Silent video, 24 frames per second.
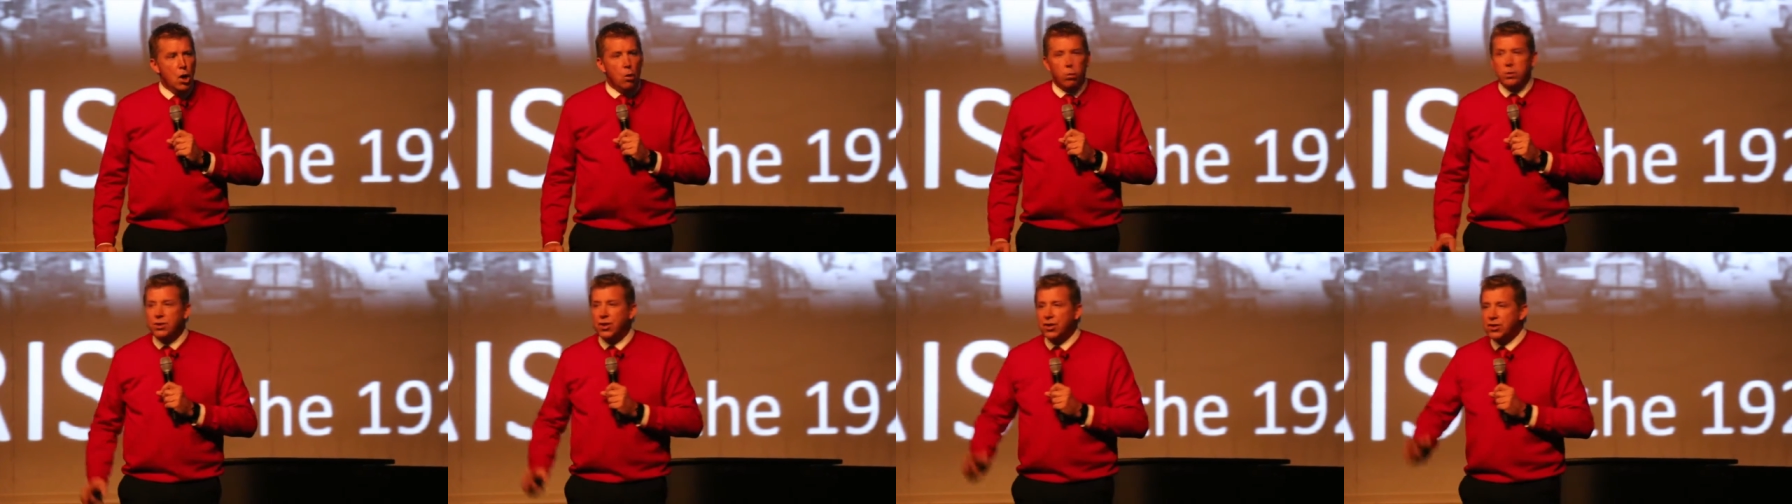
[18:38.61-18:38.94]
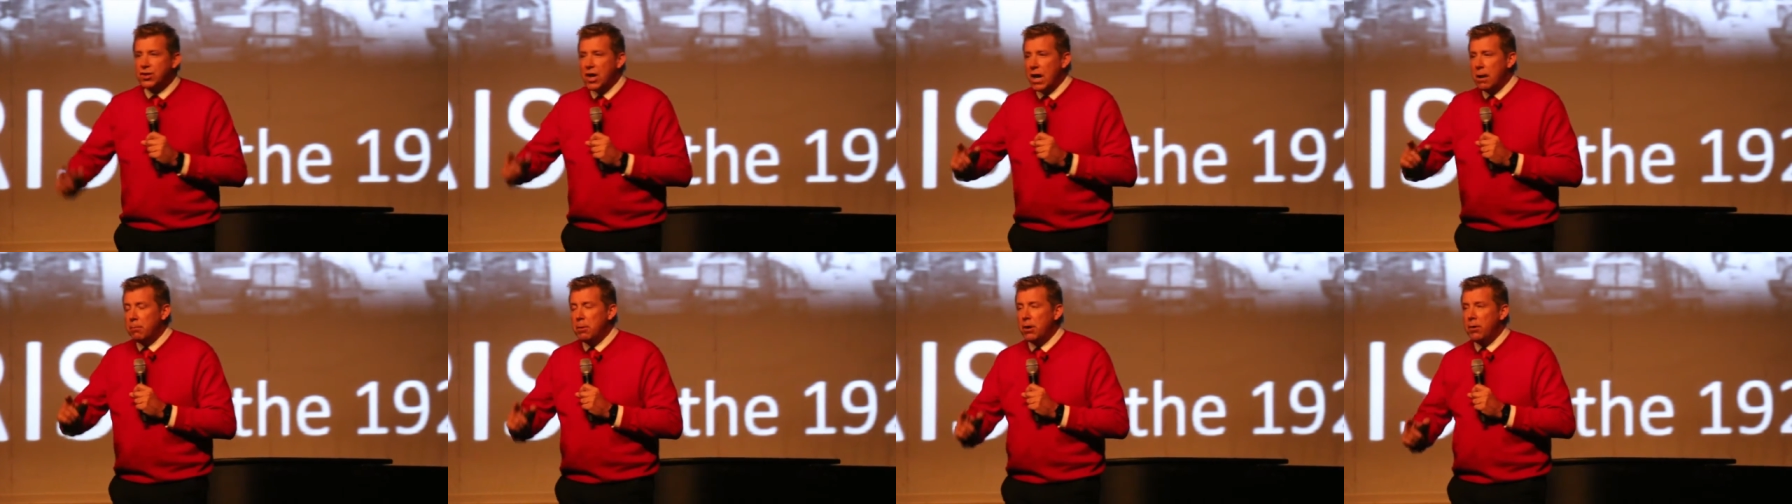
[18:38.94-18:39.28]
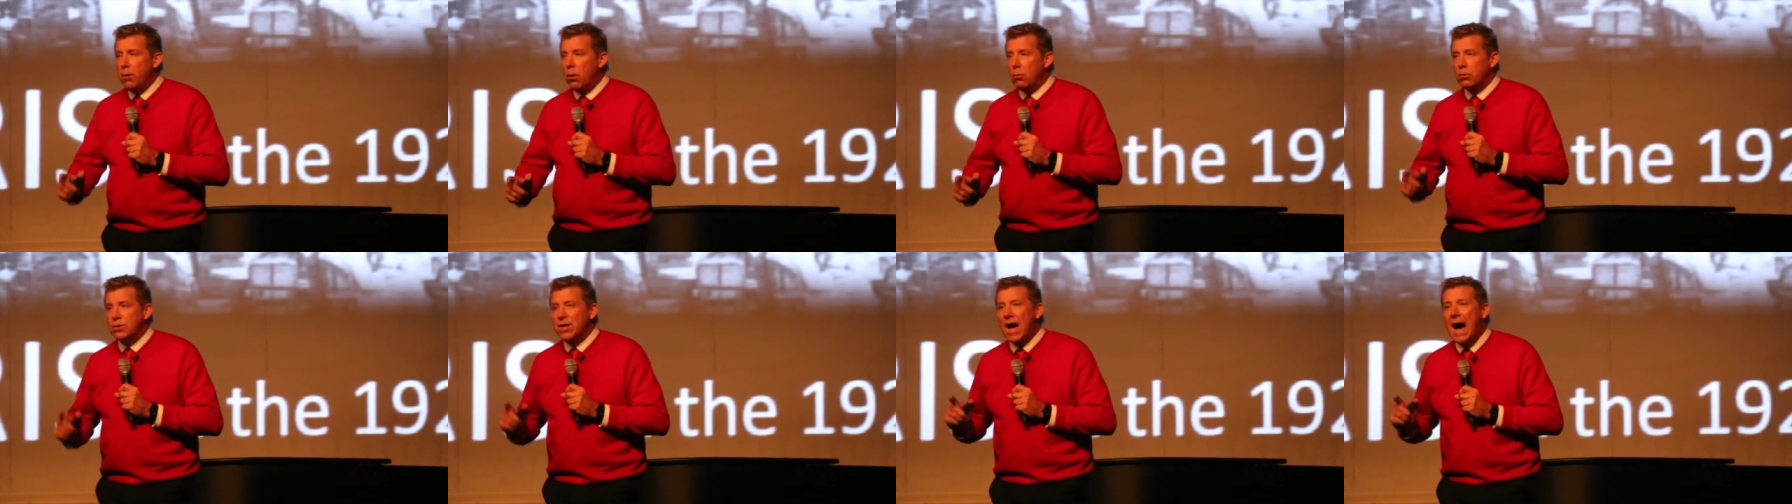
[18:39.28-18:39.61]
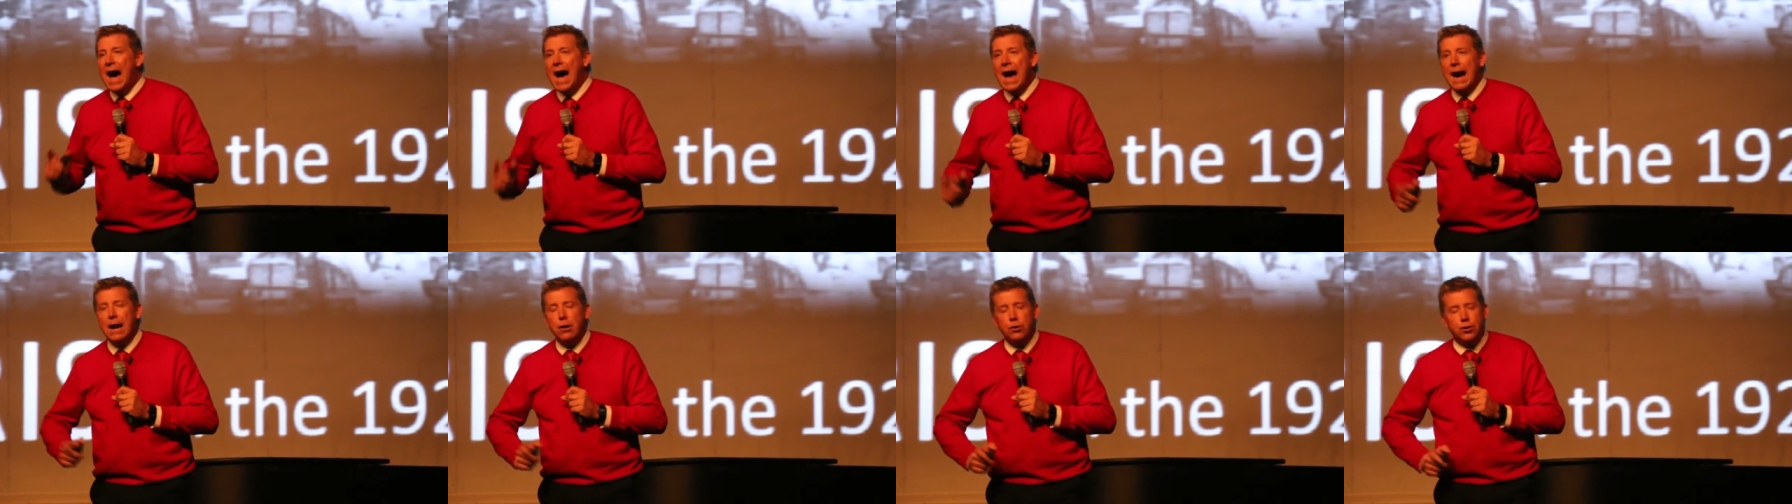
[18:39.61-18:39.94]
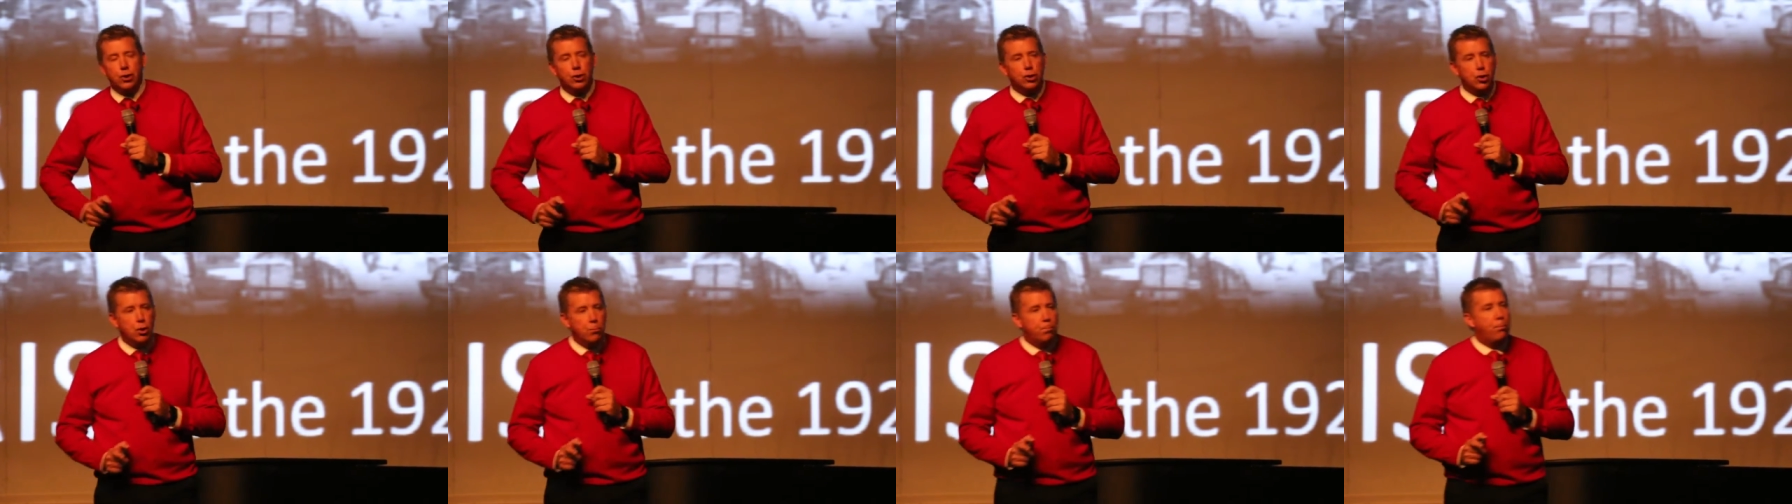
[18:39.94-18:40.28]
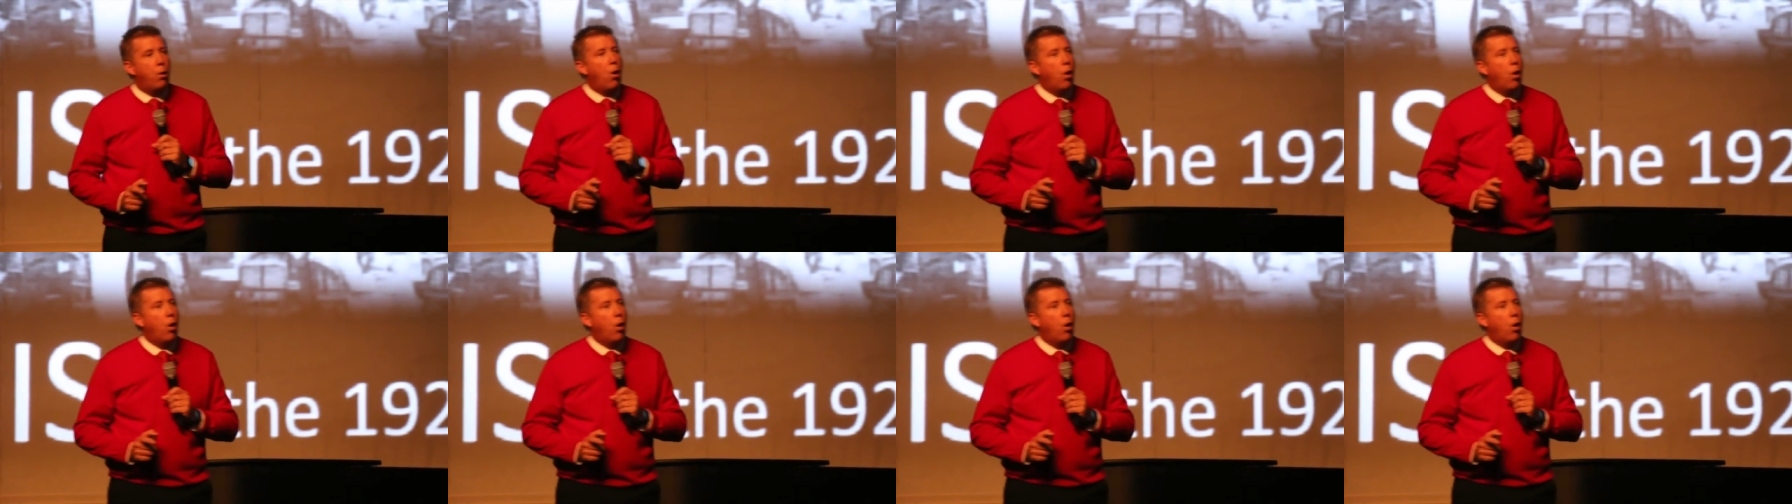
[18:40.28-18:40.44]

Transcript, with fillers: was a gentleman that was hired to do